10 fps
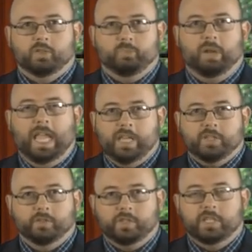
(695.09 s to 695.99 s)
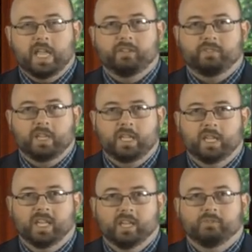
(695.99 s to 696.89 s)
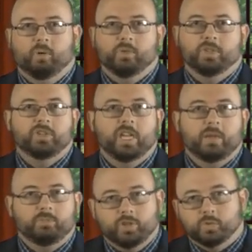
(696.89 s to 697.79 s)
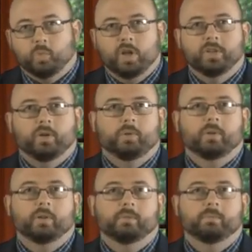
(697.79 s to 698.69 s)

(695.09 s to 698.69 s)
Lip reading: place of safety for the sheep, just one door.